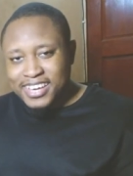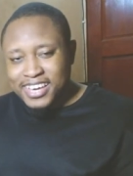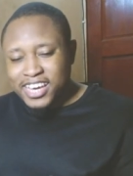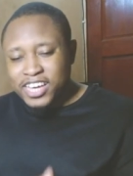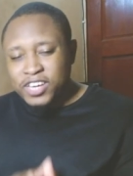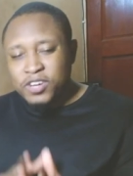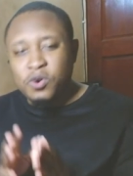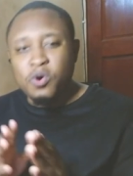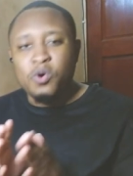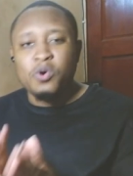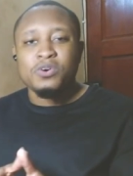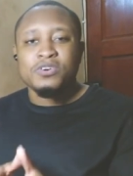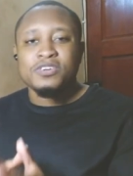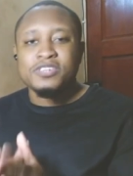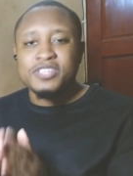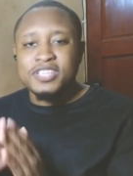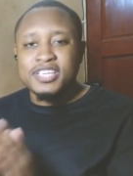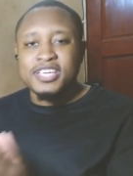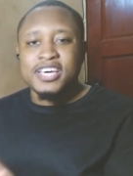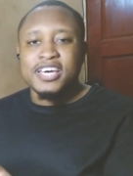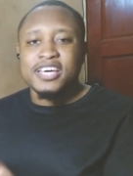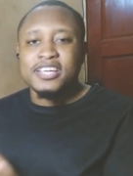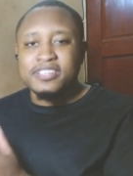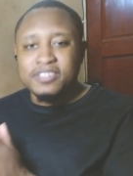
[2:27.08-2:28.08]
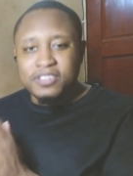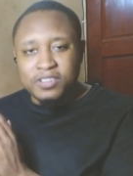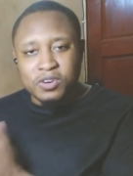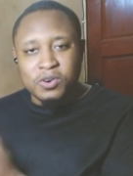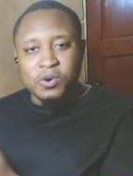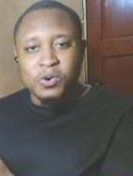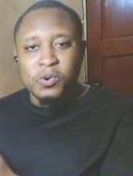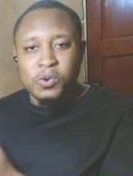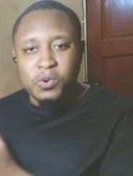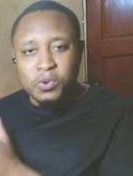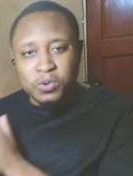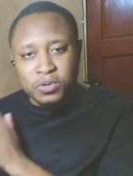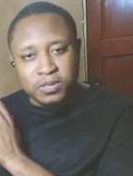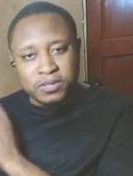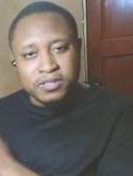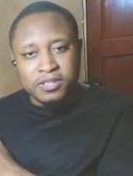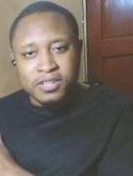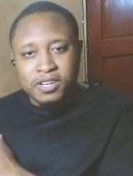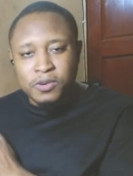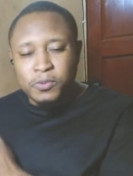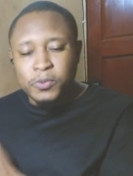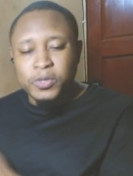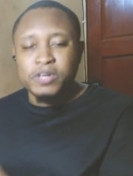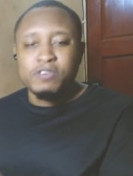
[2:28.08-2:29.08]
in order to get the whole
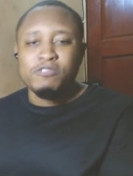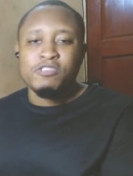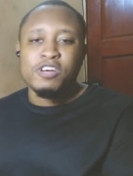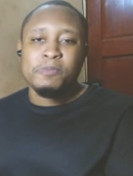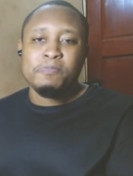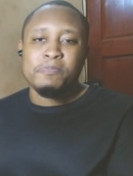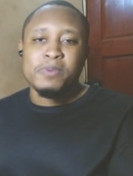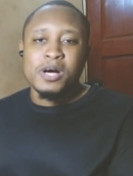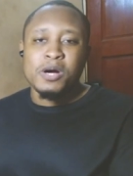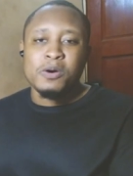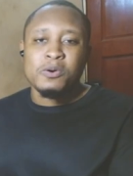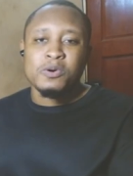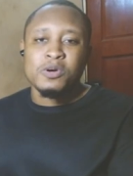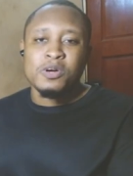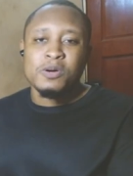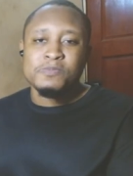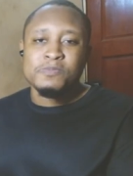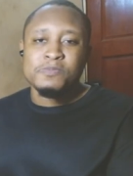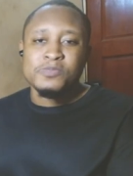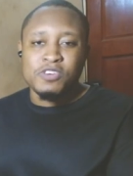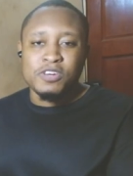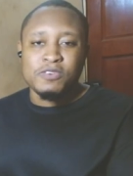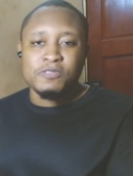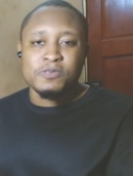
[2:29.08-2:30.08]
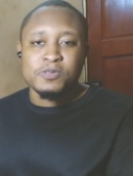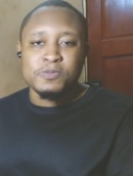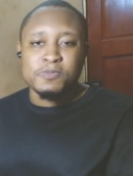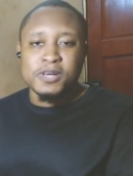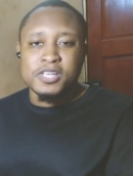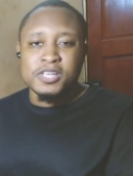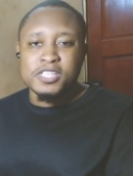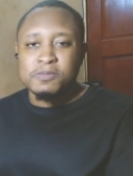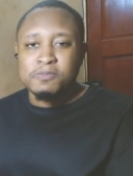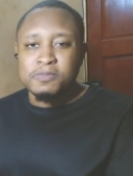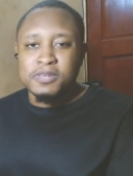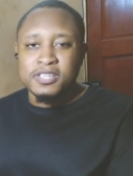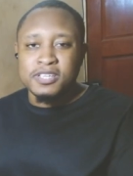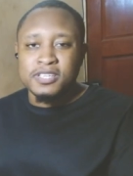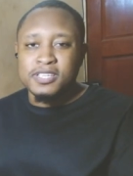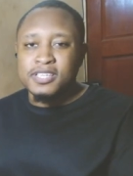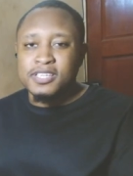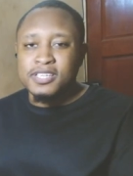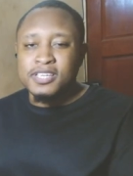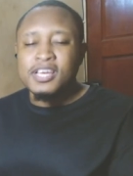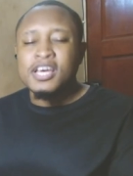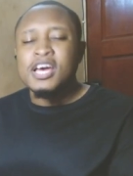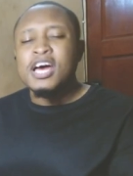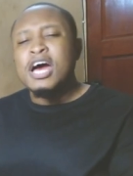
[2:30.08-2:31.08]
"with great power comes great responsibility."